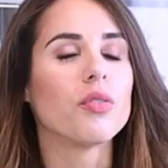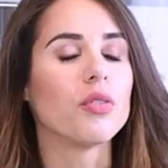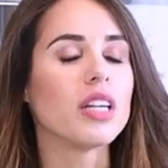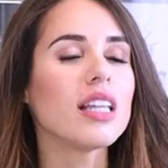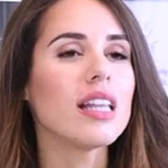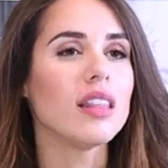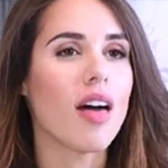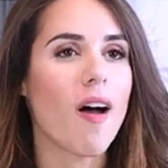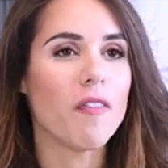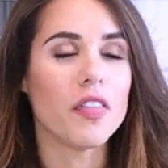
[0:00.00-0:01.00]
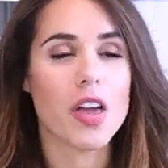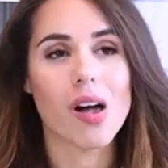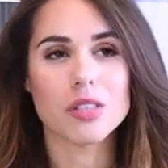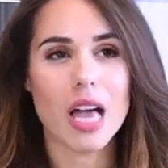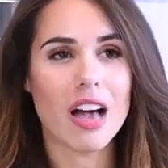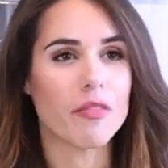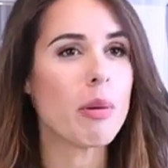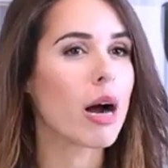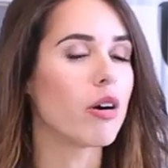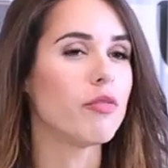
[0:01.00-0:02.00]
really love that they also have
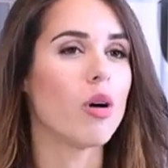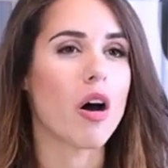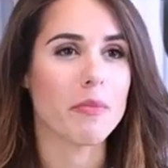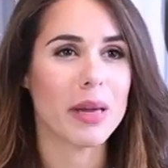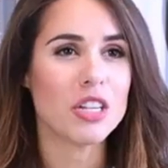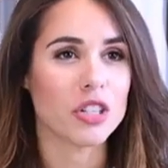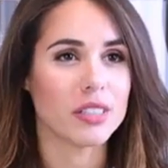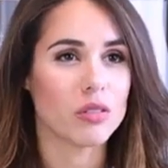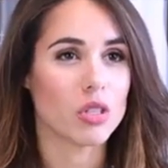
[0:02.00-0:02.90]
powerful automation.